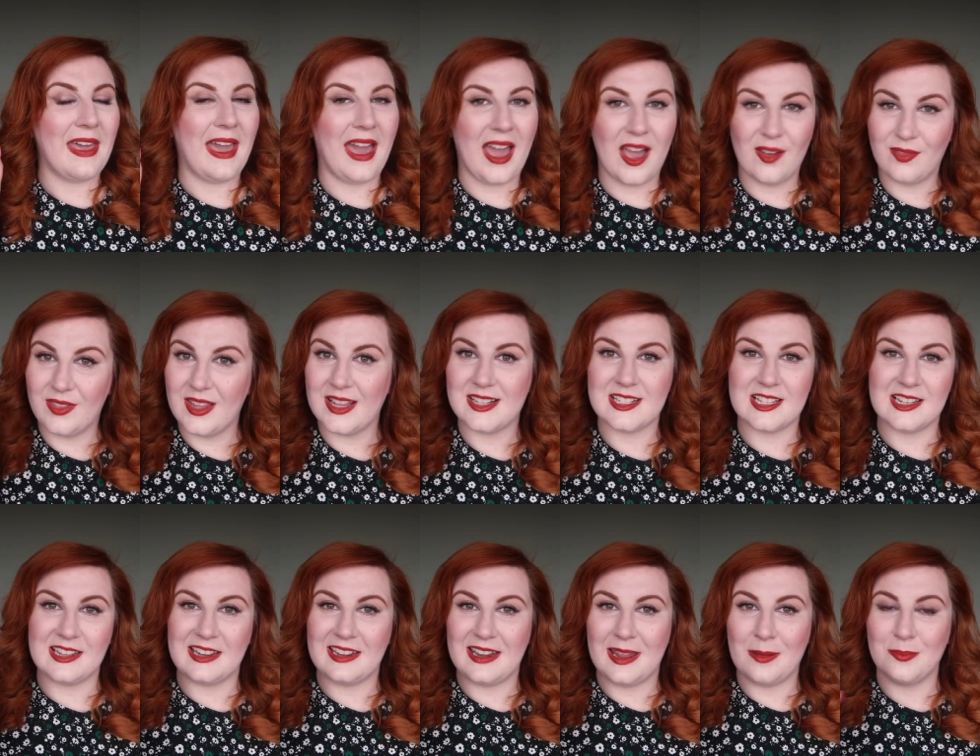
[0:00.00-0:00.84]
have this
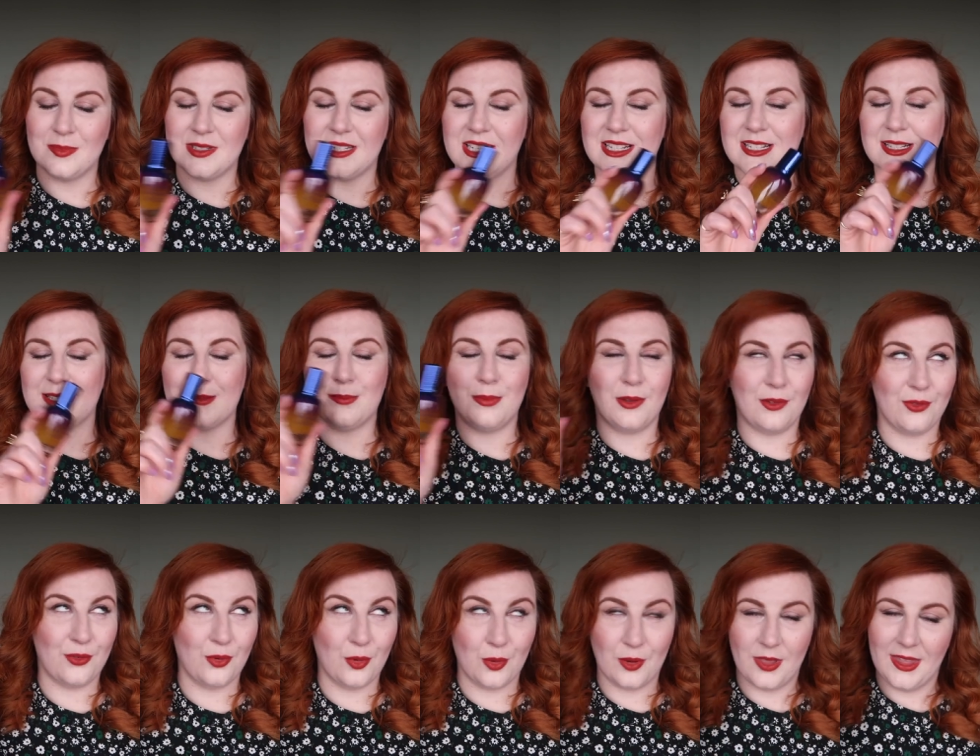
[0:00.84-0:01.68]
in an empties
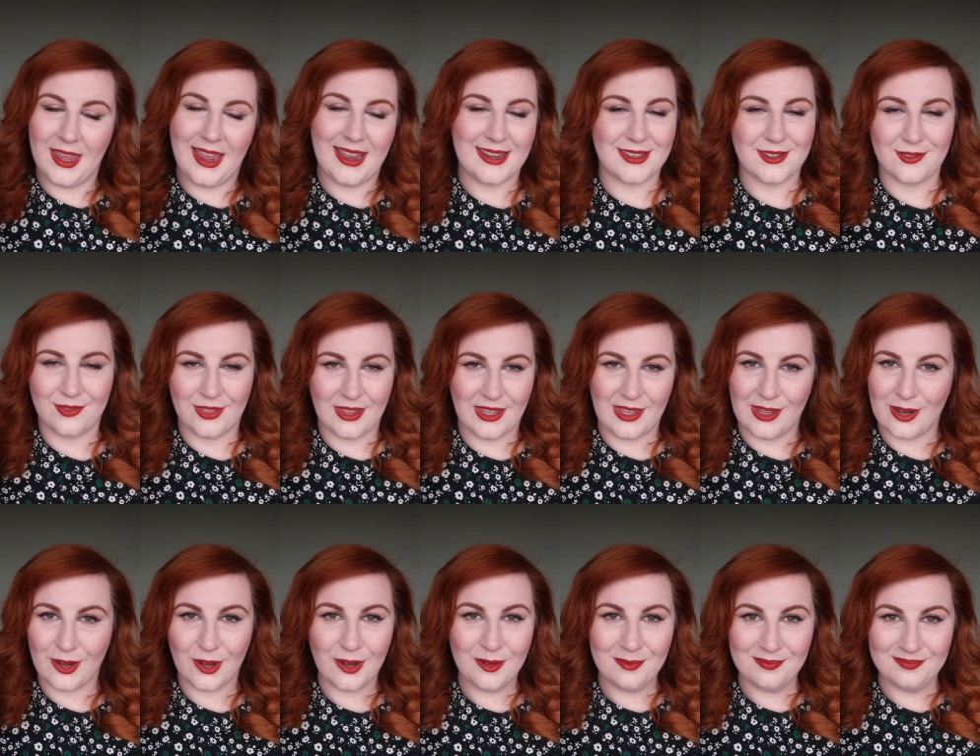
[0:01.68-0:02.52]
before the end of the
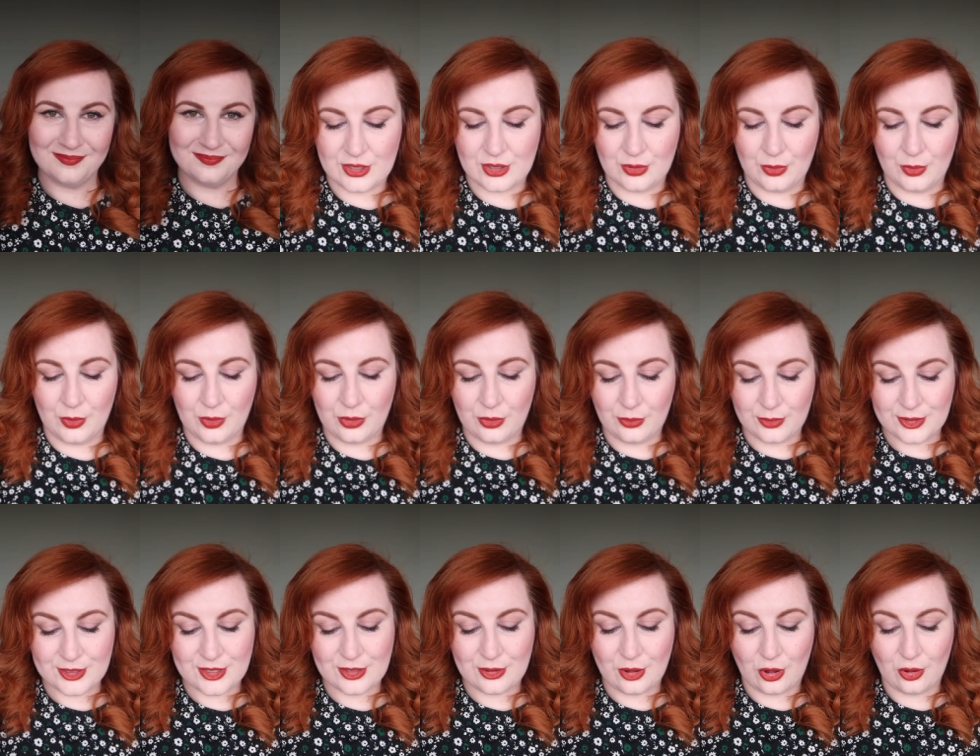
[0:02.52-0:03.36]
year. So
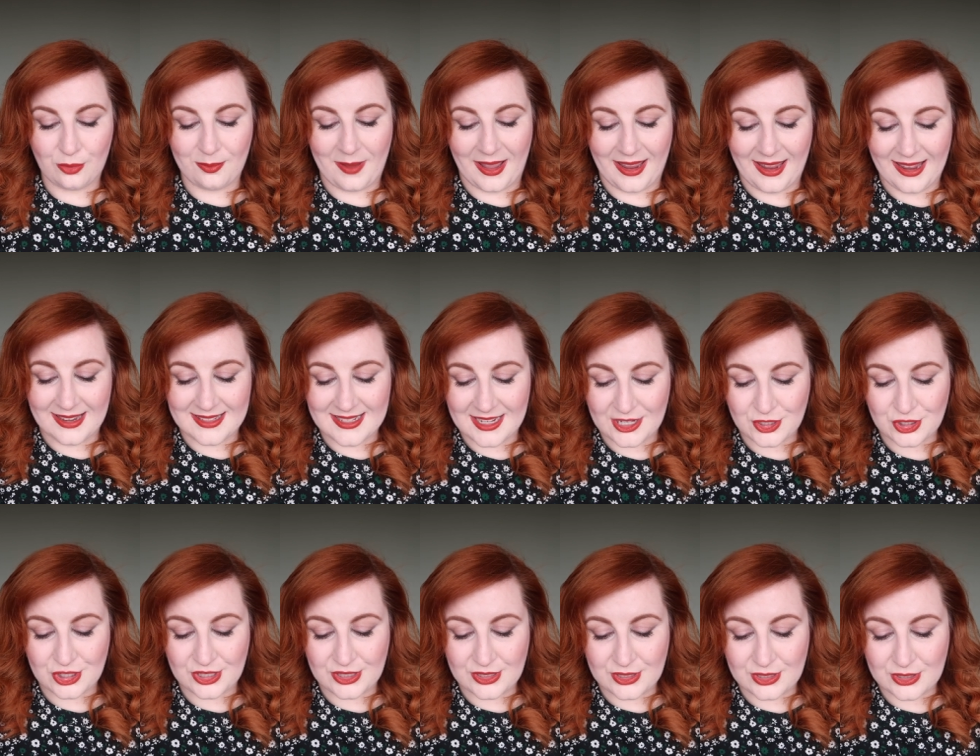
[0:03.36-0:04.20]
those are all my
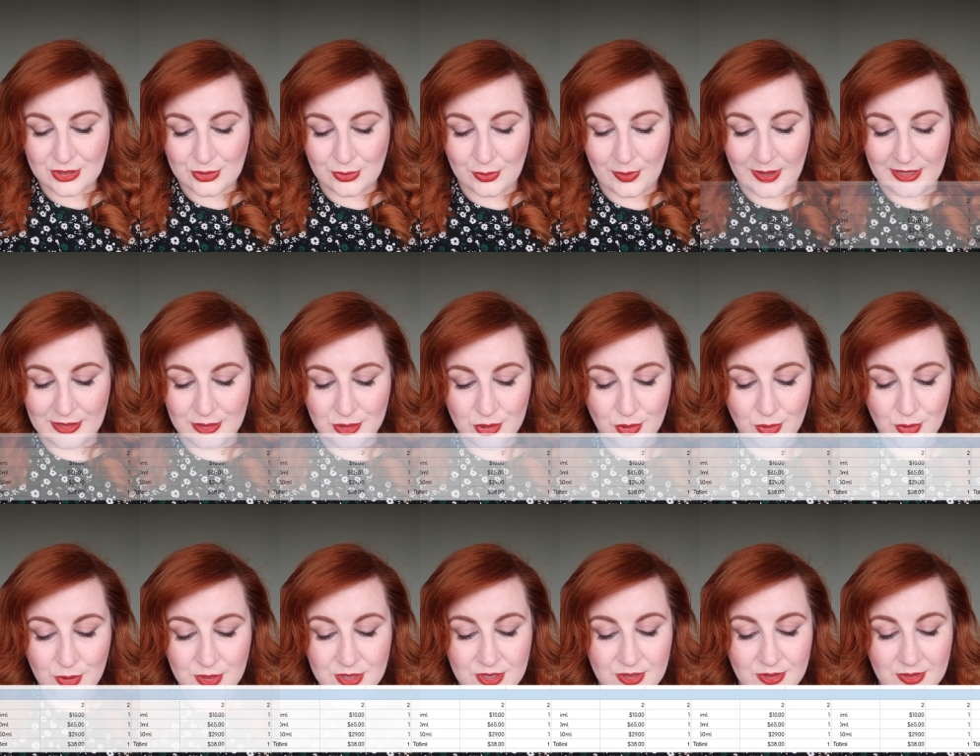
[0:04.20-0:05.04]
additions. So in
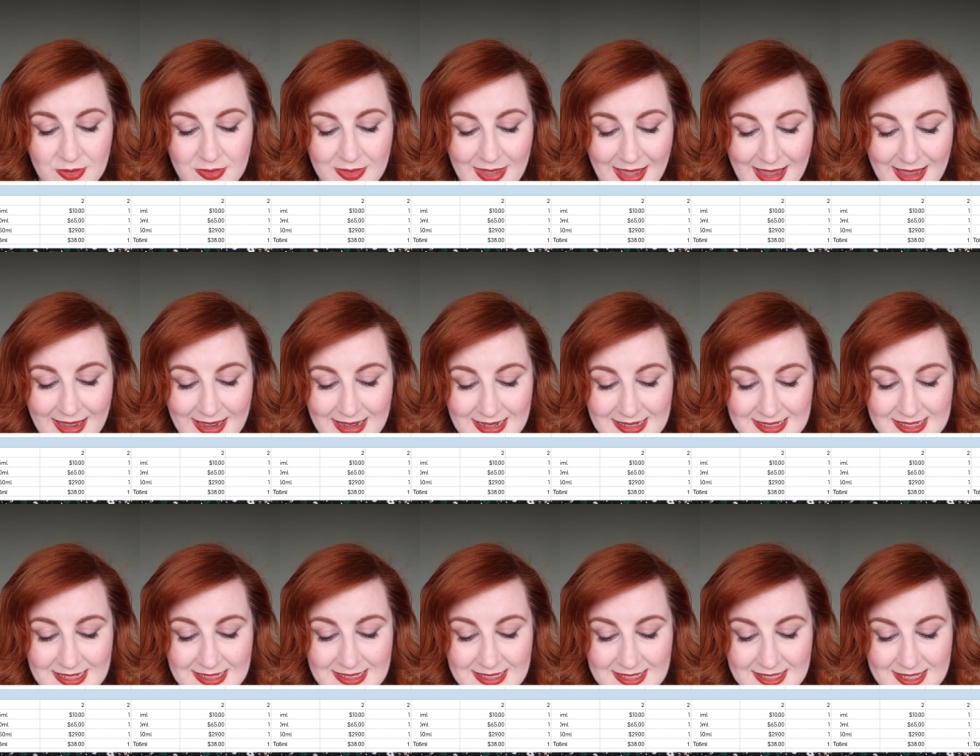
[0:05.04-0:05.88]
total that
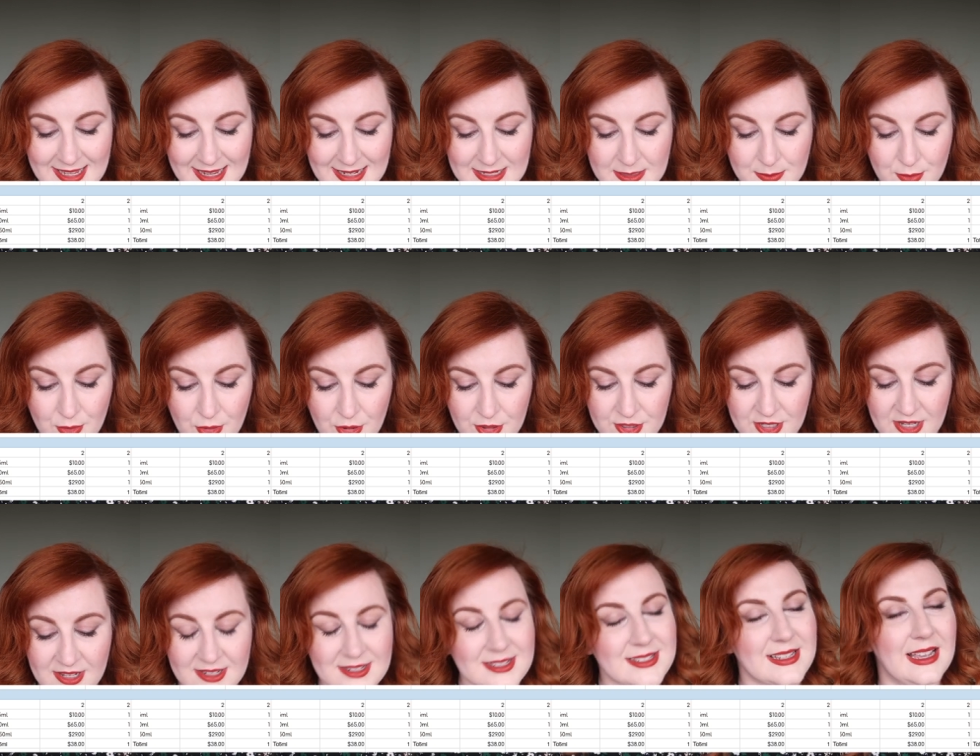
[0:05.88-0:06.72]
is six
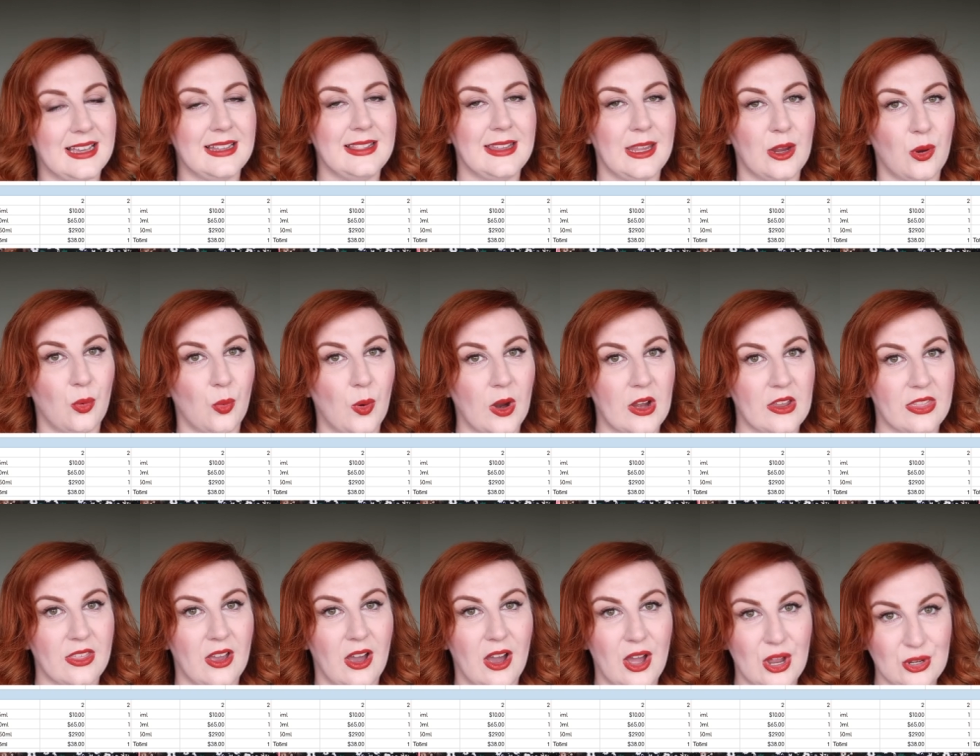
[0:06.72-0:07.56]
products and they are
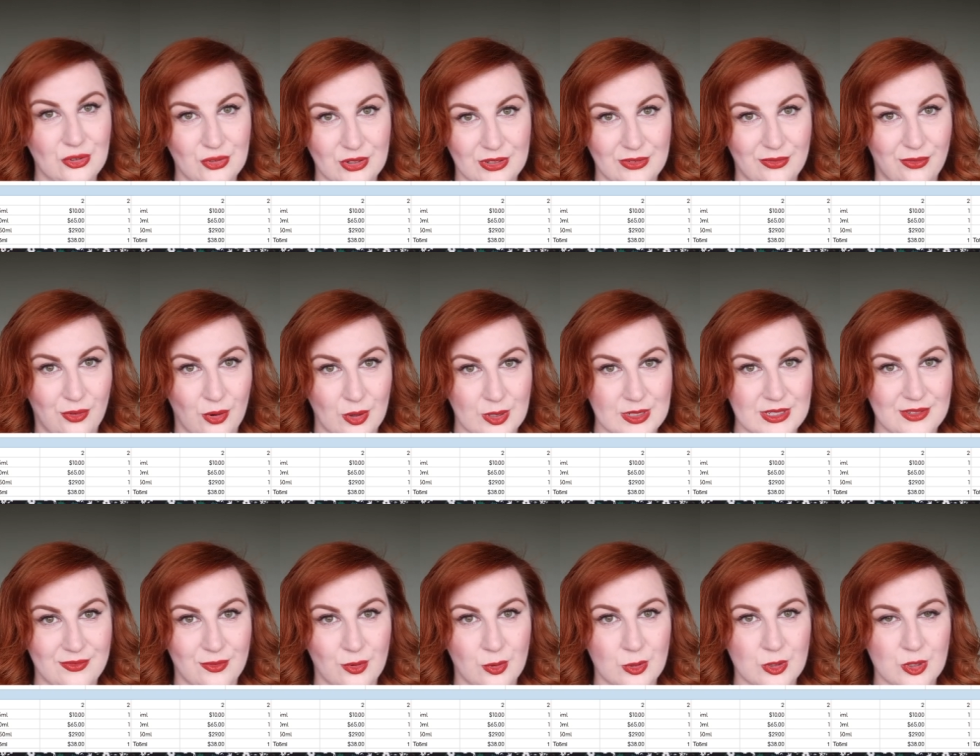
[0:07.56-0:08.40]
worth
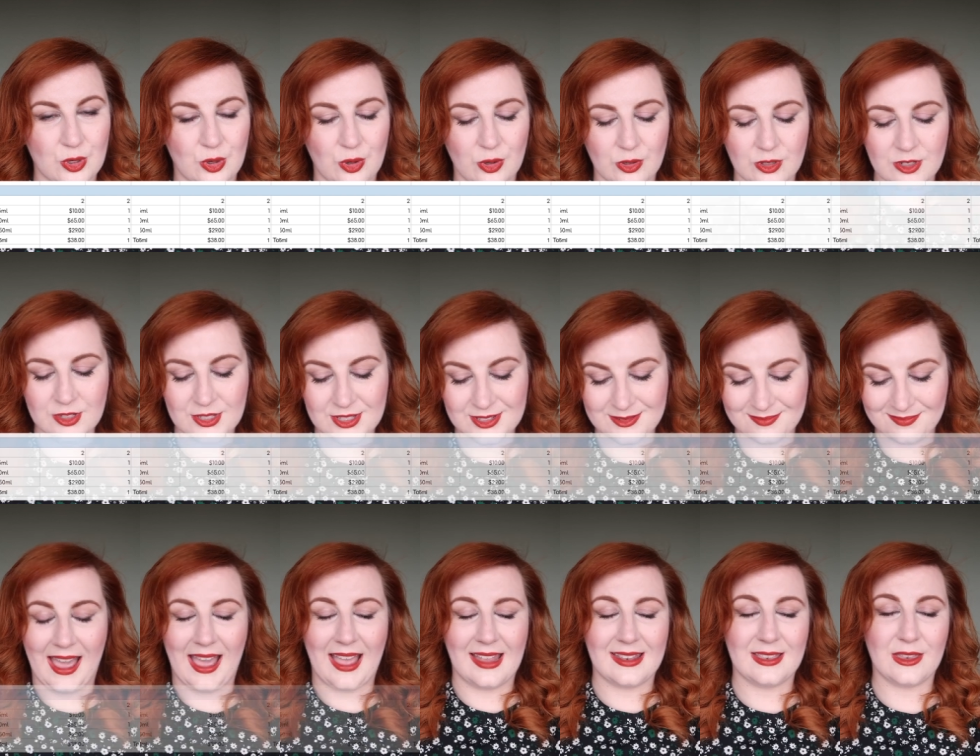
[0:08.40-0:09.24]
$144.
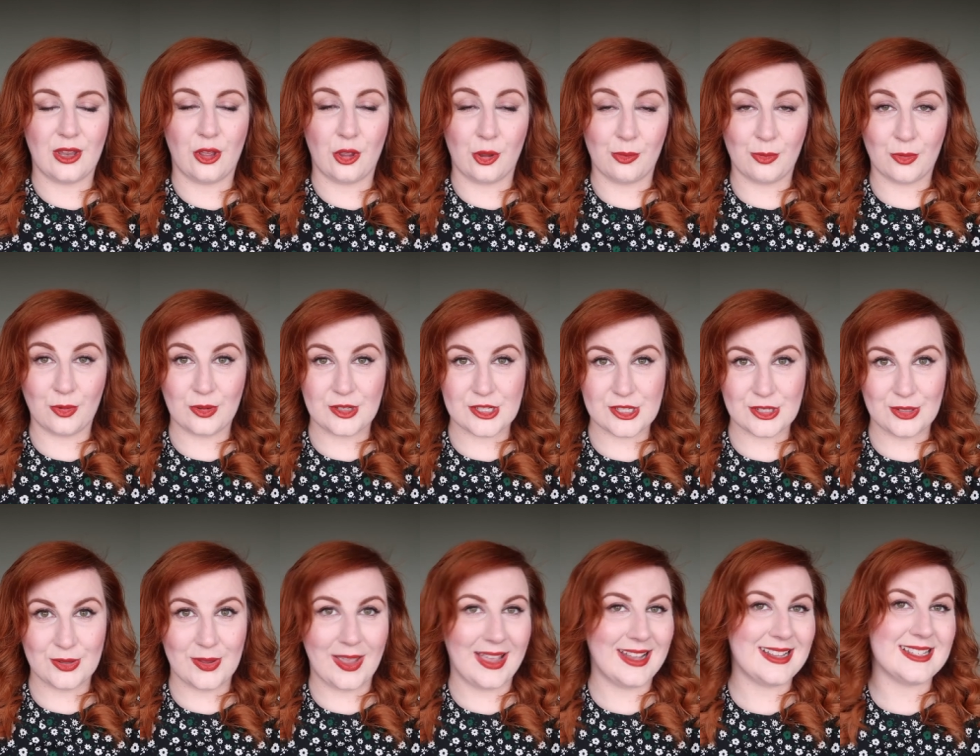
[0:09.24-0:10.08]
And now I'm going
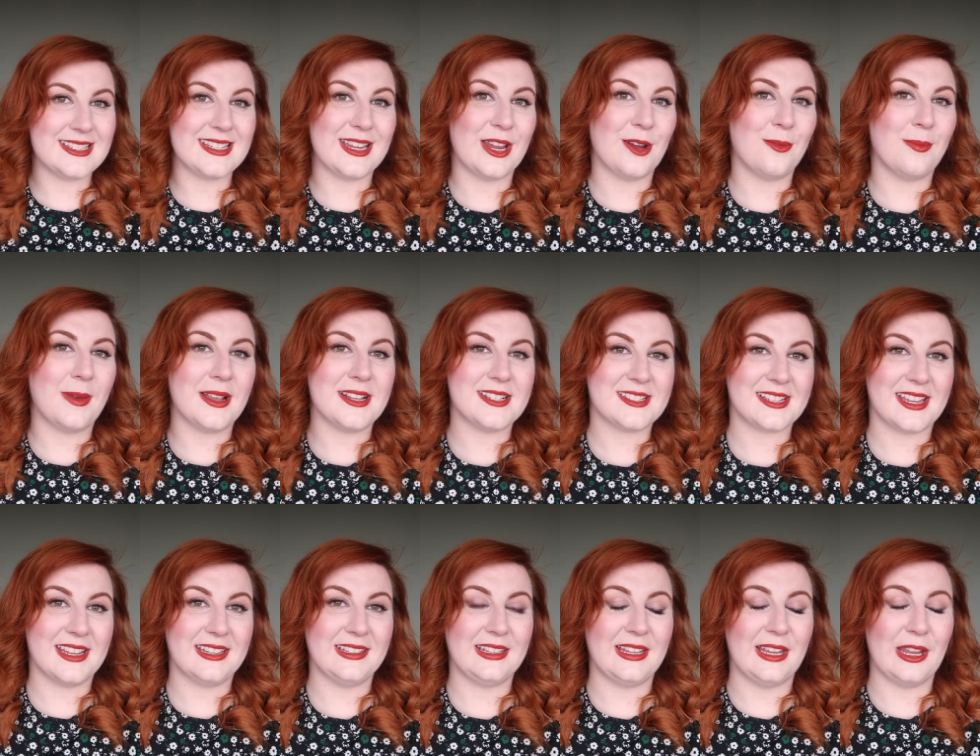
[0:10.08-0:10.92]
to insert my
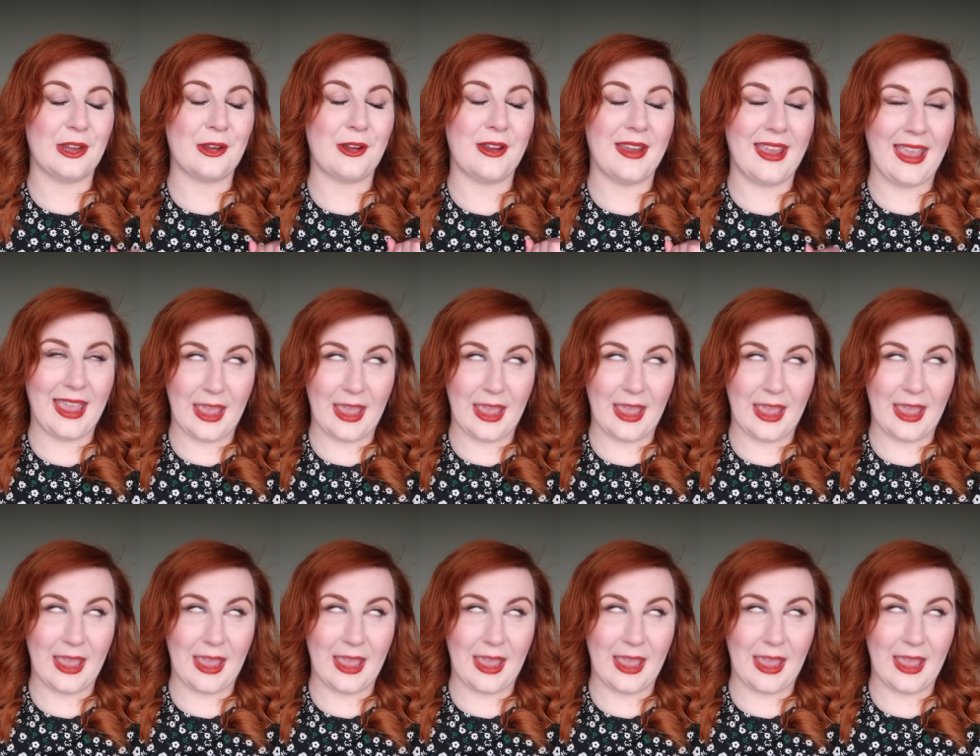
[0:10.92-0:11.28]
skincare